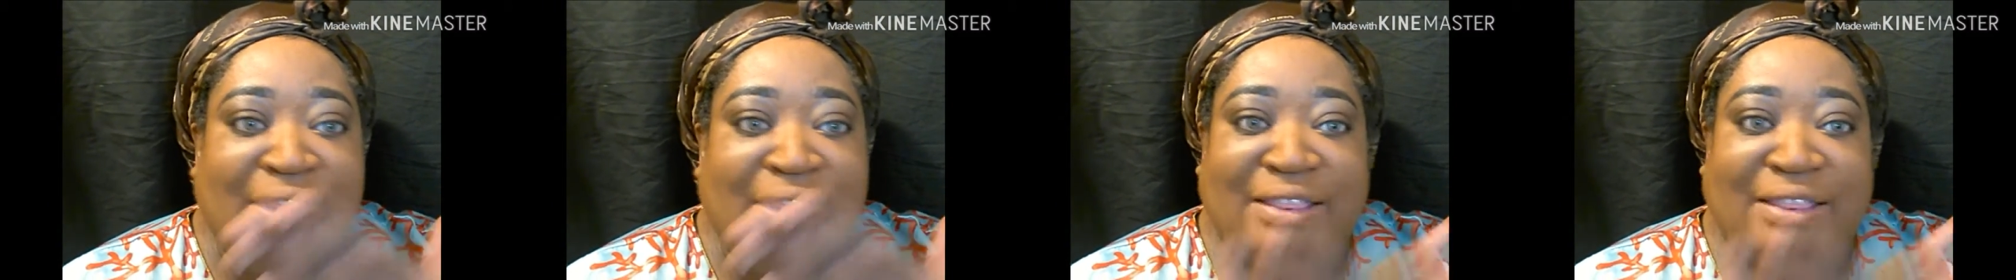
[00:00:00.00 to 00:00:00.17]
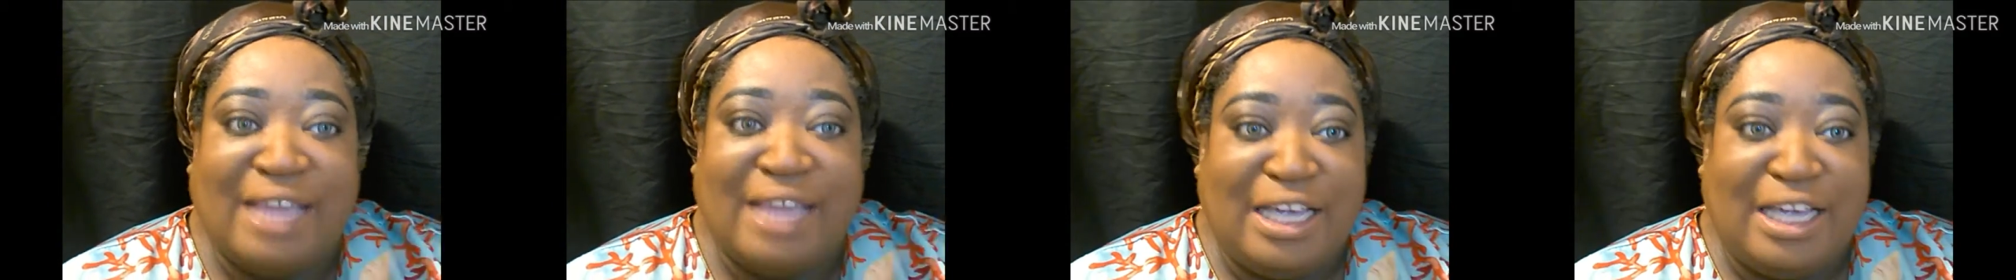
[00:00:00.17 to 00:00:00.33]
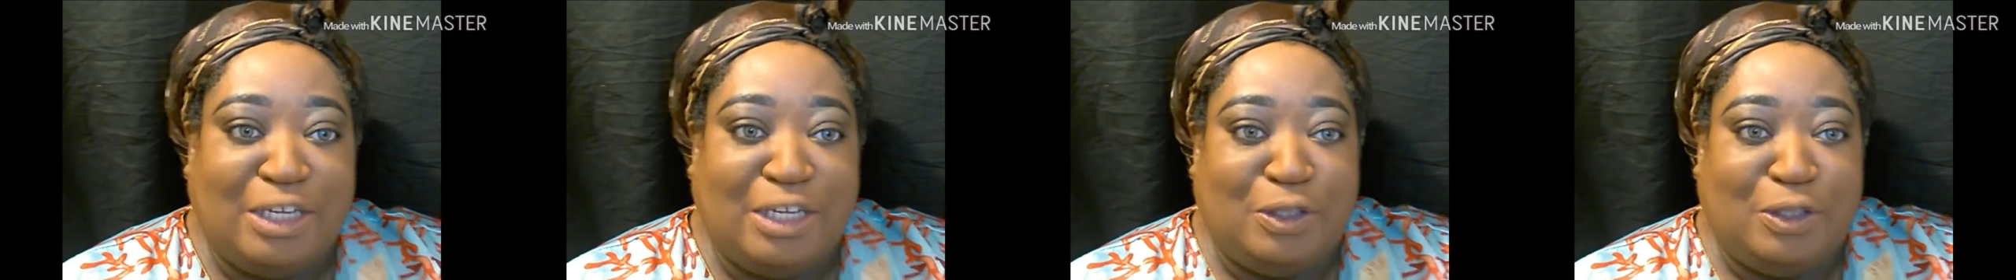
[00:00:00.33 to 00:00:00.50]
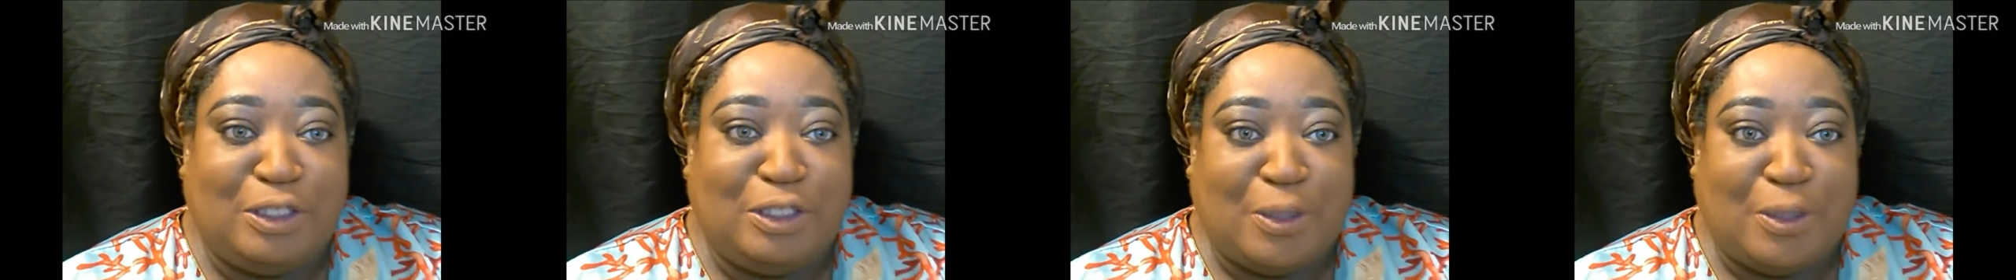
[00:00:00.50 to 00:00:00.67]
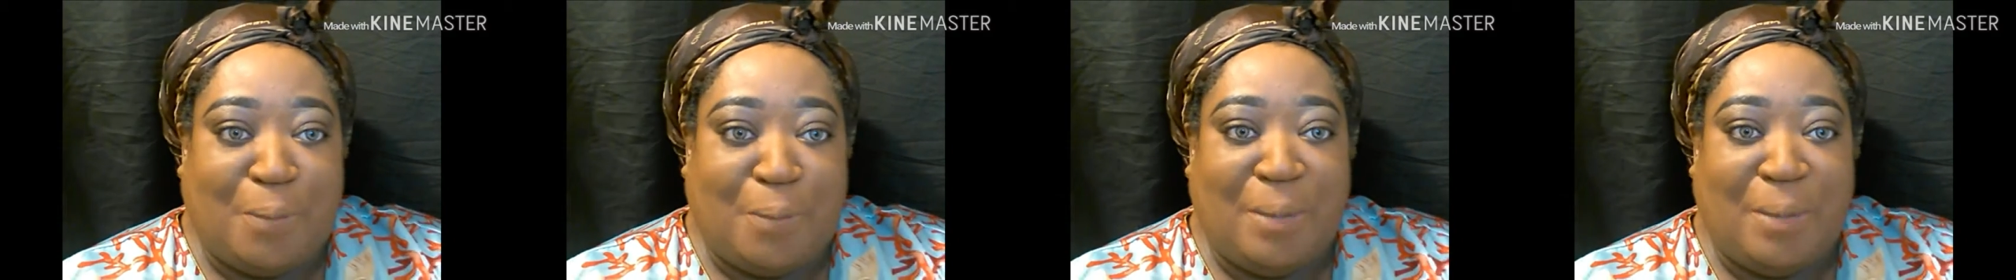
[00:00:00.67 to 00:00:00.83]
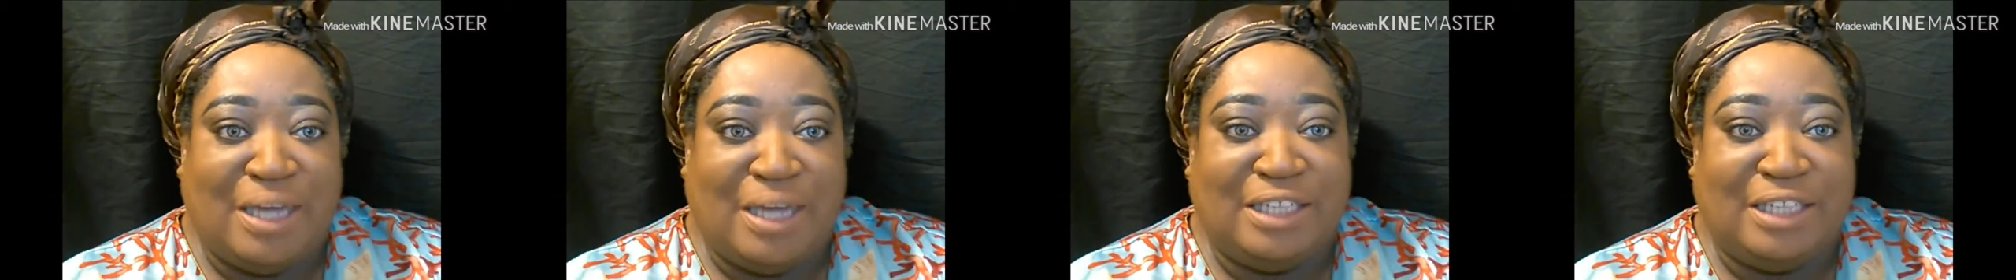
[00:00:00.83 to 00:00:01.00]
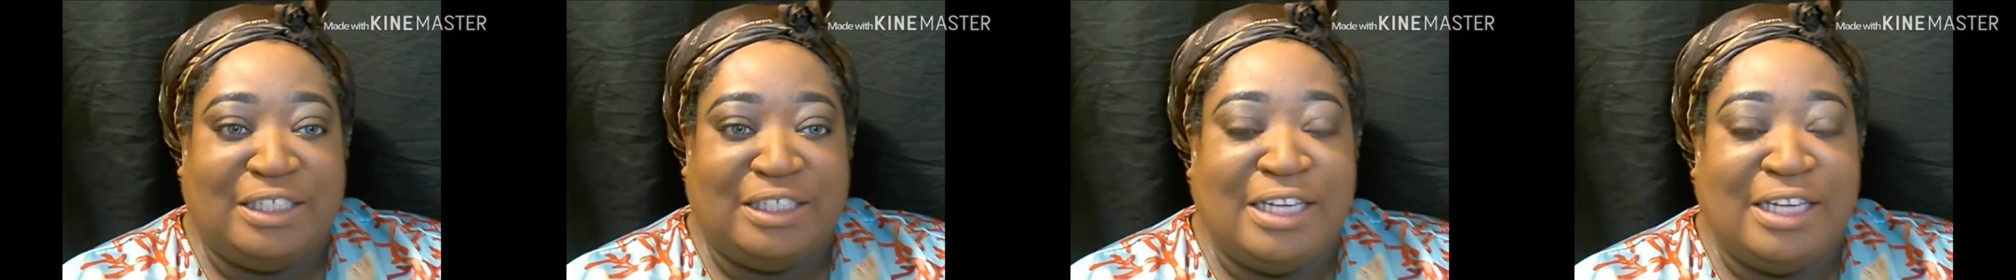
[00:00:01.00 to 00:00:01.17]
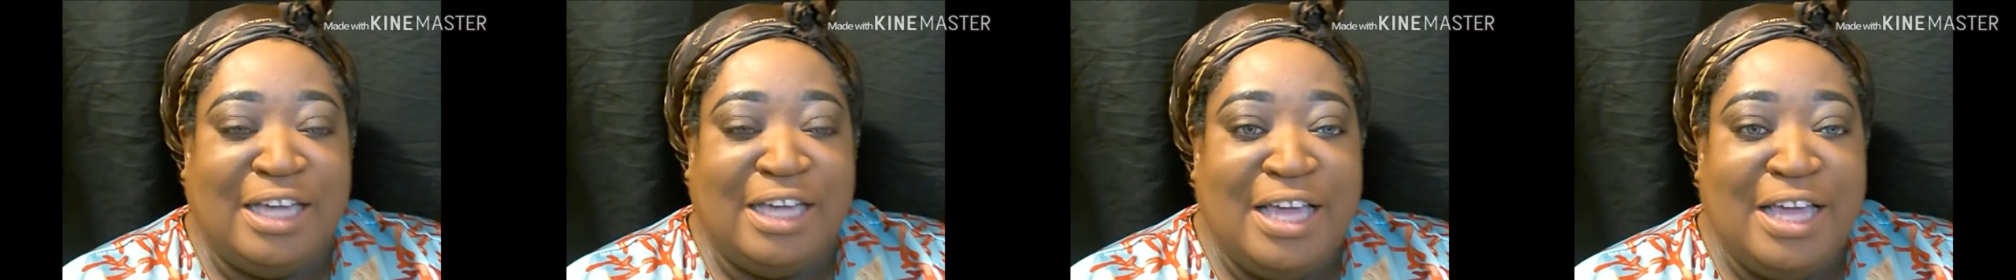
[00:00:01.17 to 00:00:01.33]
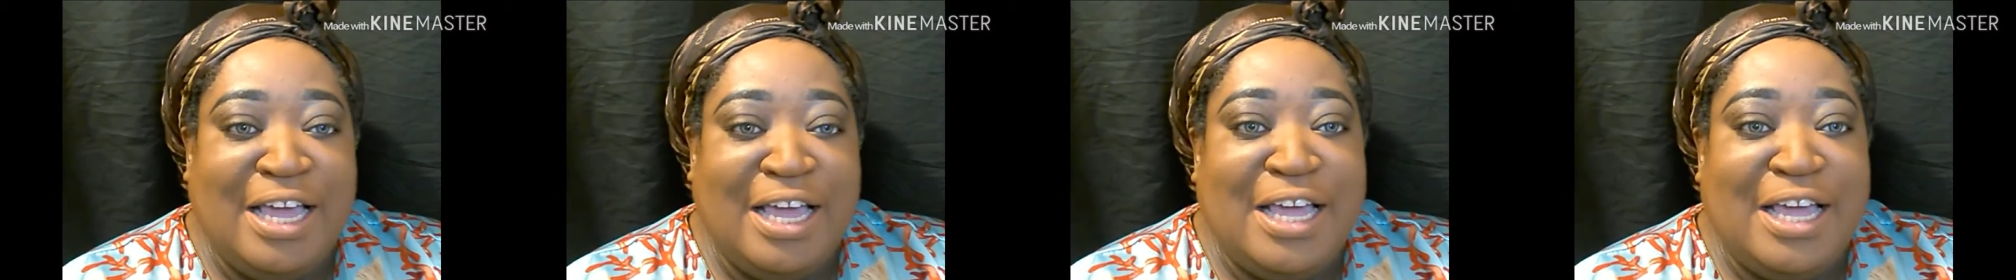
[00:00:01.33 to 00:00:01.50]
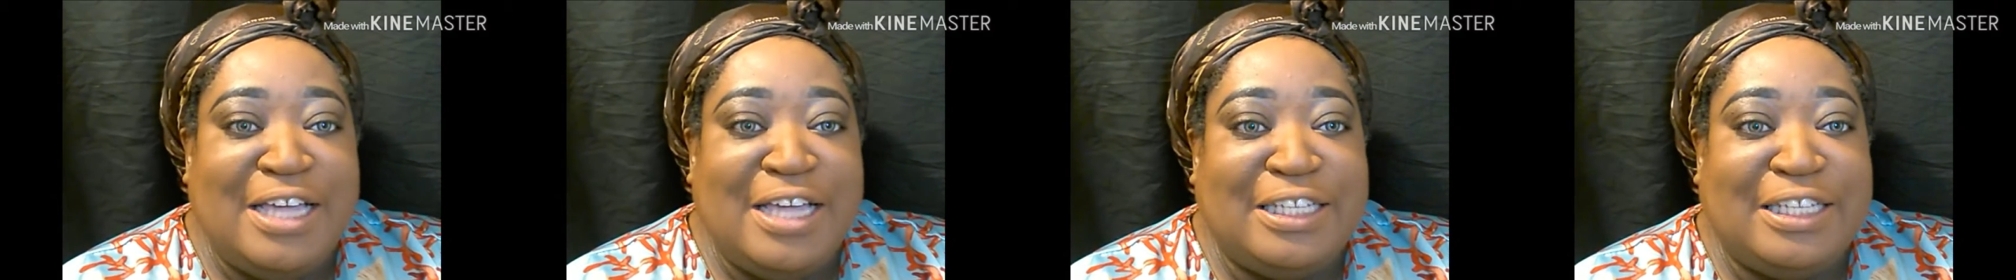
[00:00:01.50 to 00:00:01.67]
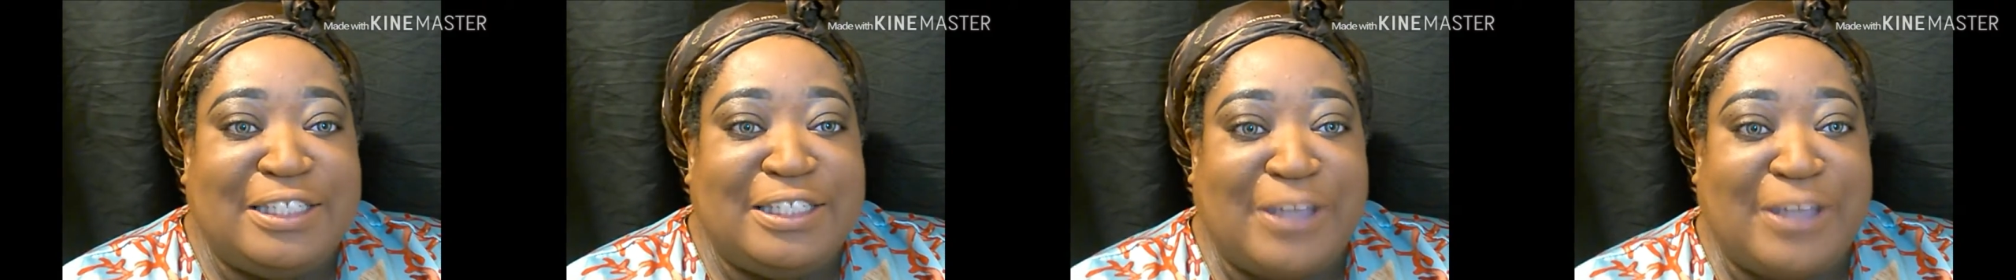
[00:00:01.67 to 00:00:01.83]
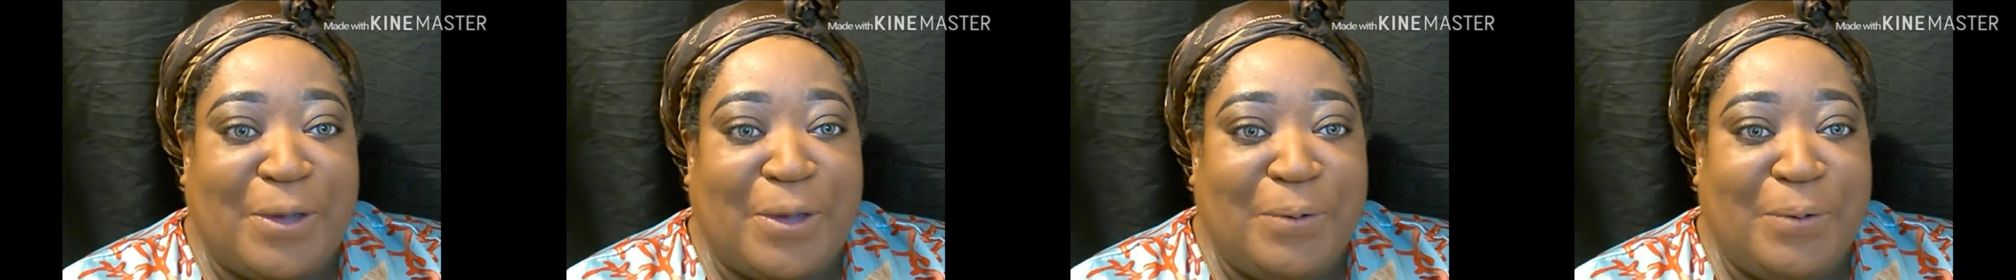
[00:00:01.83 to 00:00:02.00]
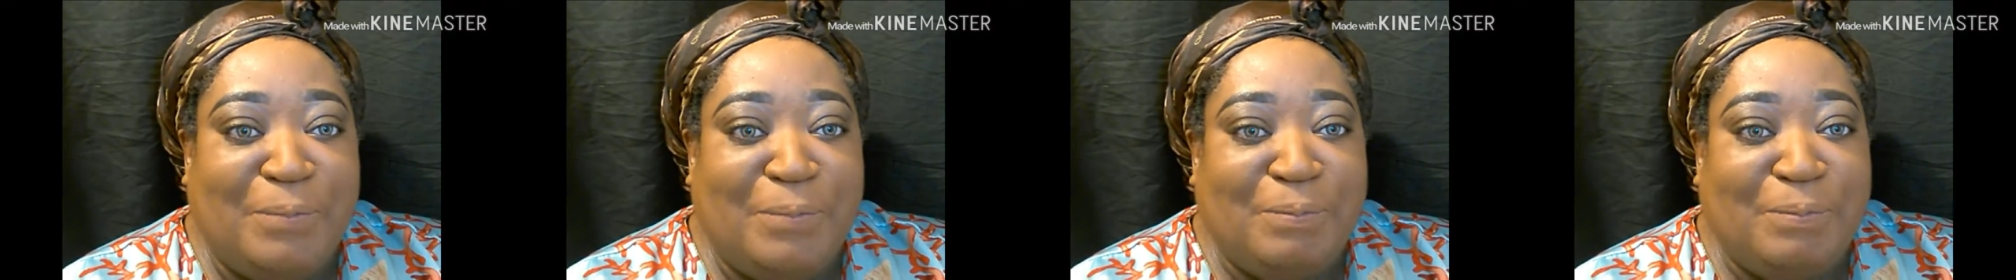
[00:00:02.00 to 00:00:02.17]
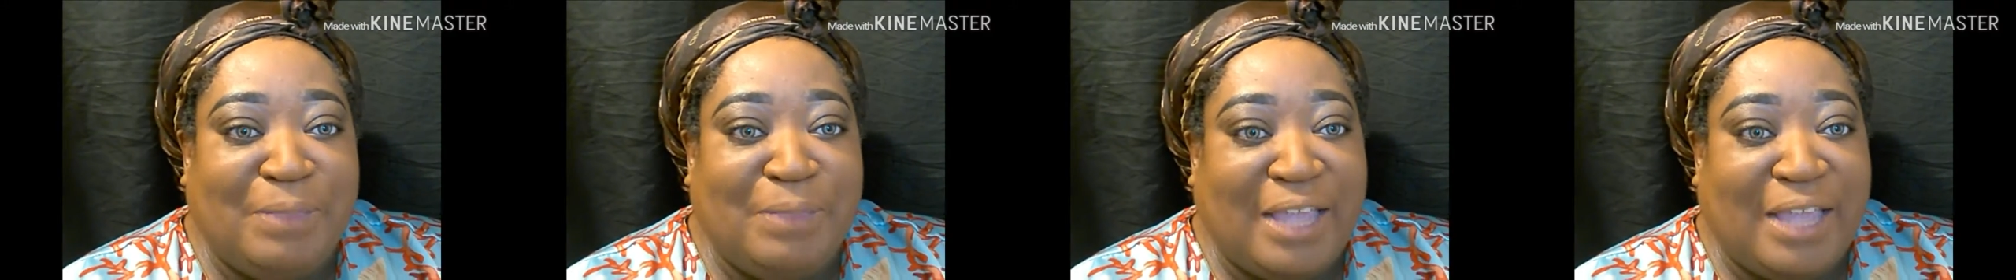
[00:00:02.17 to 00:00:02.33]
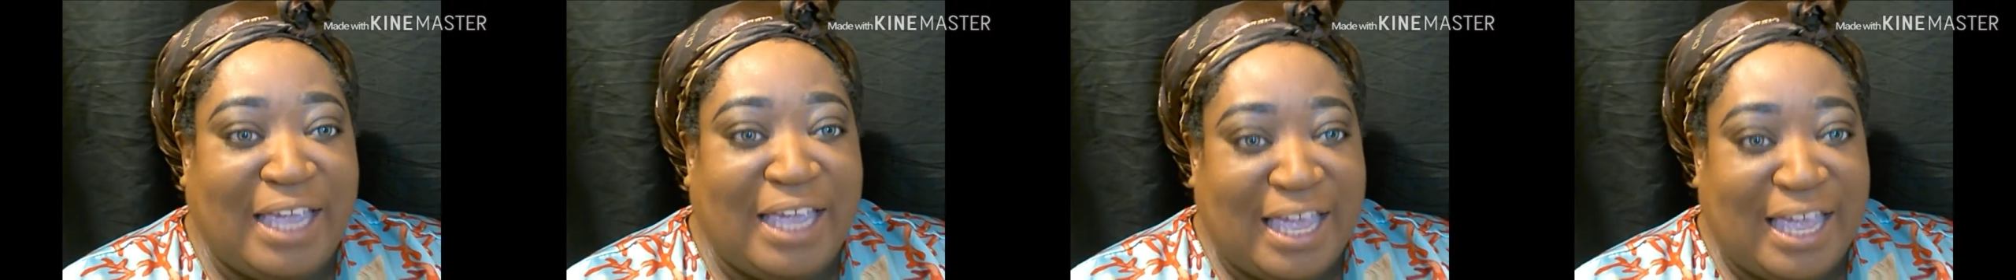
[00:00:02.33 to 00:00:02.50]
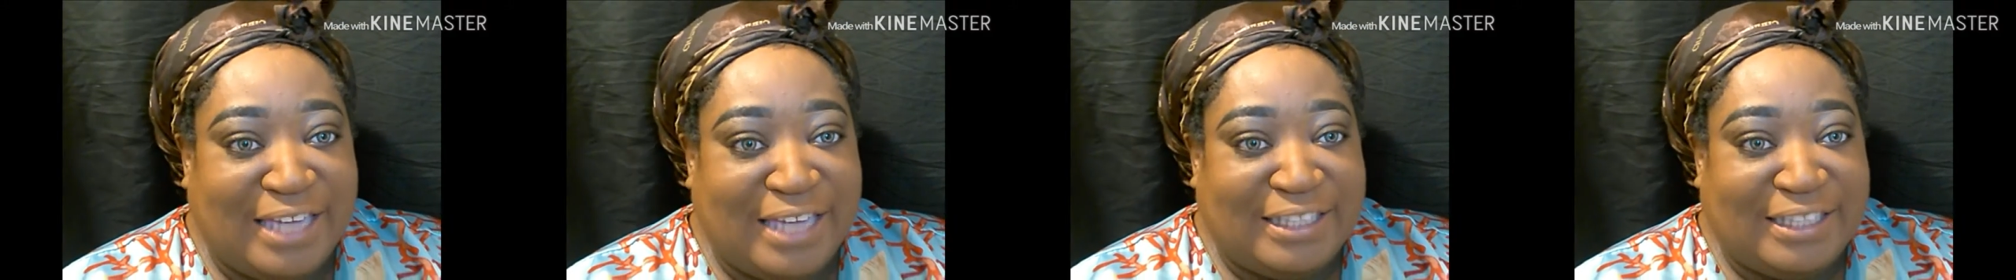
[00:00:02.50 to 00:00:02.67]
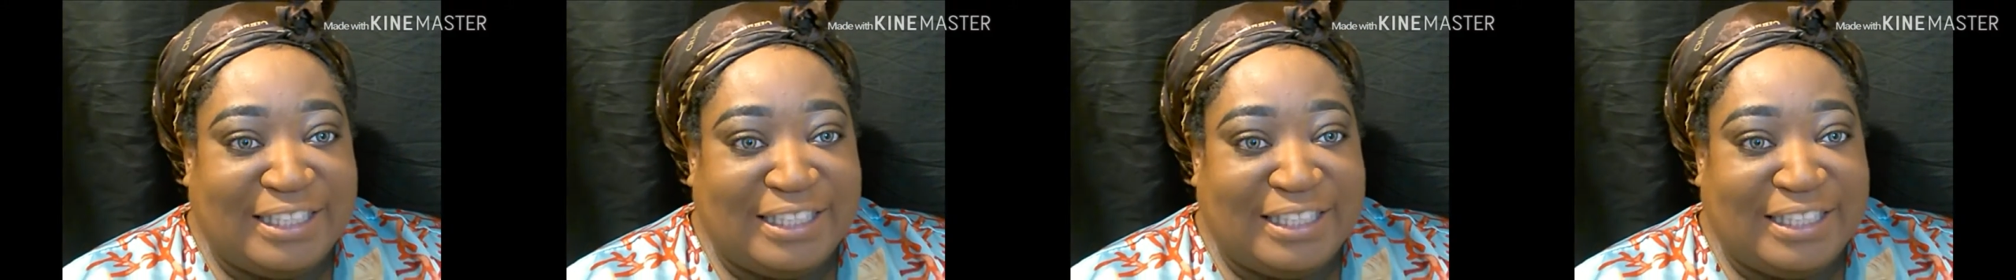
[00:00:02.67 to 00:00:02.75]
thank you so much. So again,